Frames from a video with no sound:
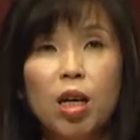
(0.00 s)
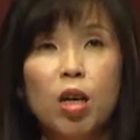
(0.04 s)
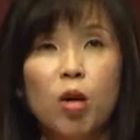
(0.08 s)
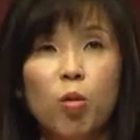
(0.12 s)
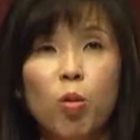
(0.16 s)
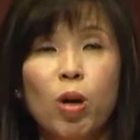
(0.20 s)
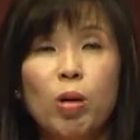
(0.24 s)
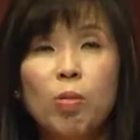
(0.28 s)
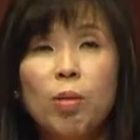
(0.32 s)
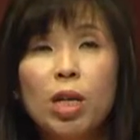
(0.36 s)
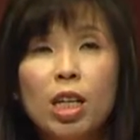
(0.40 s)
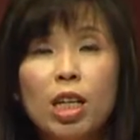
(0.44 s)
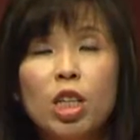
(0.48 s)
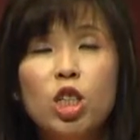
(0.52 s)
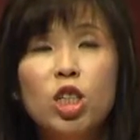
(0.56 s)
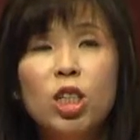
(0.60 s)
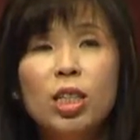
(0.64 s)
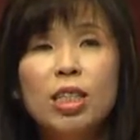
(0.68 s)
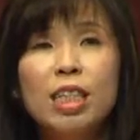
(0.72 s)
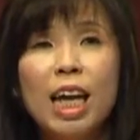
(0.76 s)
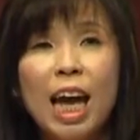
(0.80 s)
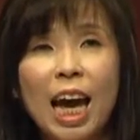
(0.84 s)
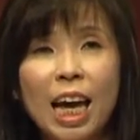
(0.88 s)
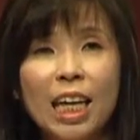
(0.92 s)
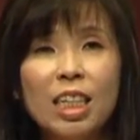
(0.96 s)
When
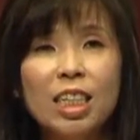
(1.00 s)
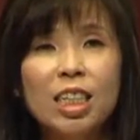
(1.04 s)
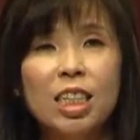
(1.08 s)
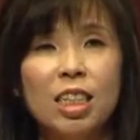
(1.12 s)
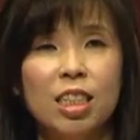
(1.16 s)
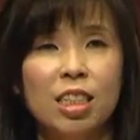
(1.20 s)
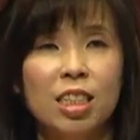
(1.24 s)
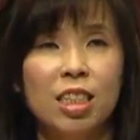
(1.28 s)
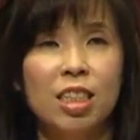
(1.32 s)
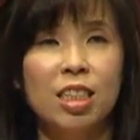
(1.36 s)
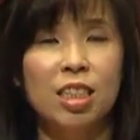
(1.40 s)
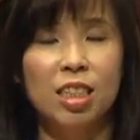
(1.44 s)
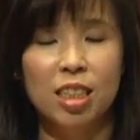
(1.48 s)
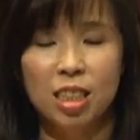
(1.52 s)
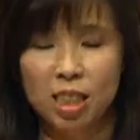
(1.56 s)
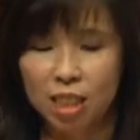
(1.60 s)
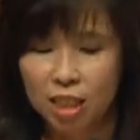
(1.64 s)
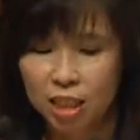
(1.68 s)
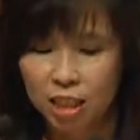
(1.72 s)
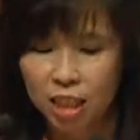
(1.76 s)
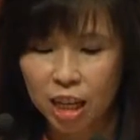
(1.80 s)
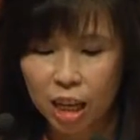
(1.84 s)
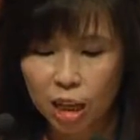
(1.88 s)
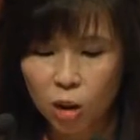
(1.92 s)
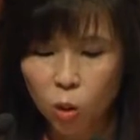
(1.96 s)
malicious actors
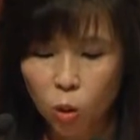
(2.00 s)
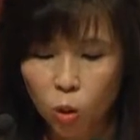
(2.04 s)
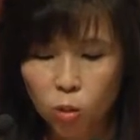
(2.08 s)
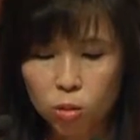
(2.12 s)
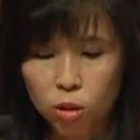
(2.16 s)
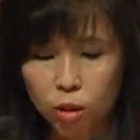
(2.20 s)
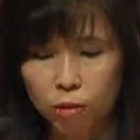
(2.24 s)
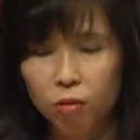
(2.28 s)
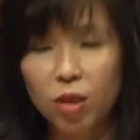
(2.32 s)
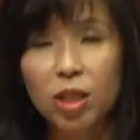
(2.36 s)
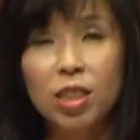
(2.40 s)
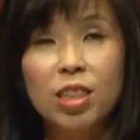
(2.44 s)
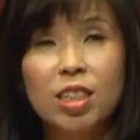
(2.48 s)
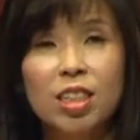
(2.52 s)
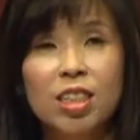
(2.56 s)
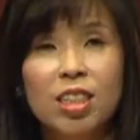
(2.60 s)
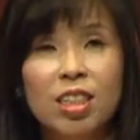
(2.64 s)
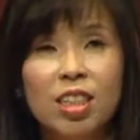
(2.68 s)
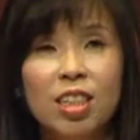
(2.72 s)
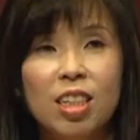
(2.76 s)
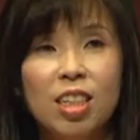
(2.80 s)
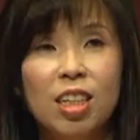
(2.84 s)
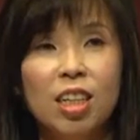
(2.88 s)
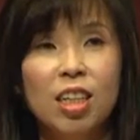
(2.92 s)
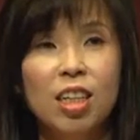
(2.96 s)
get hold of
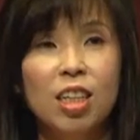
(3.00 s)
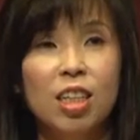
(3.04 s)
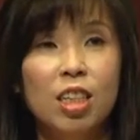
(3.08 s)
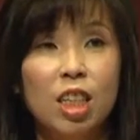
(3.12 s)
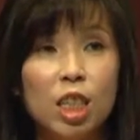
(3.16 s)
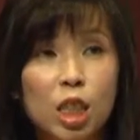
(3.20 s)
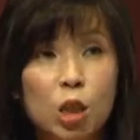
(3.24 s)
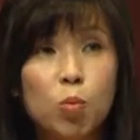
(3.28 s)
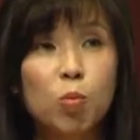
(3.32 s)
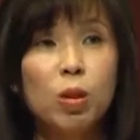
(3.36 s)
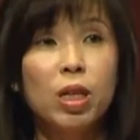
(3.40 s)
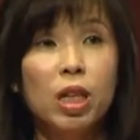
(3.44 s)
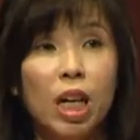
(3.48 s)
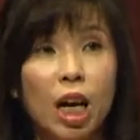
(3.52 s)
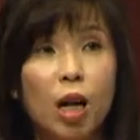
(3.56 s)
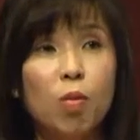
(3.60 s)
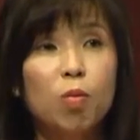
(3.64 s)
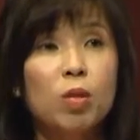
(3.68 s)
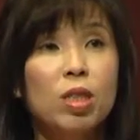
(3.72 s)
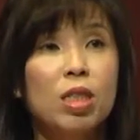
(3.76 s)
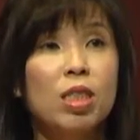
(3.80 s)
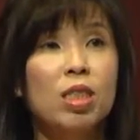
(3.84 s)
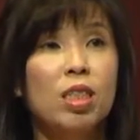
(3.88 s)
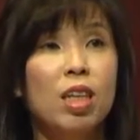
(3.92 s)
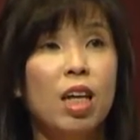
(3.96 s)
this
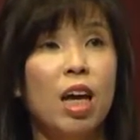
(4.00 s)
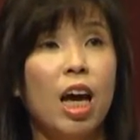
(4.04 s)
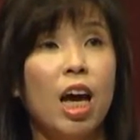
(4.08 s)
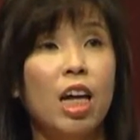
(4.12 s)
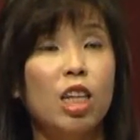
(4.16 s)
becomes